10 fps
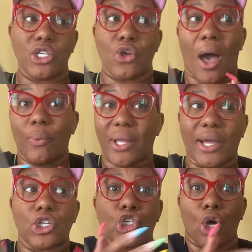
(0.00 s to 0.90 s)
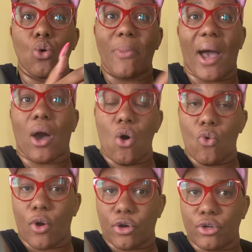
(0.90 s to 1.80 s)
So I would like show my
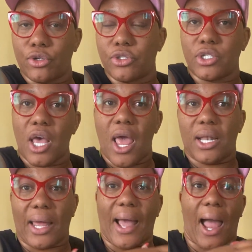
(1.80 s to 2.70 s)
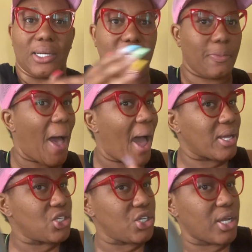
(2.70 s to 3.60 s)
coworkers like how to set up an
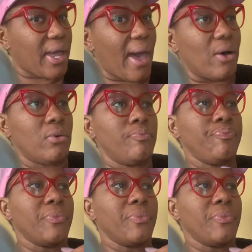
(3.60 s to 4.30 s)
ING account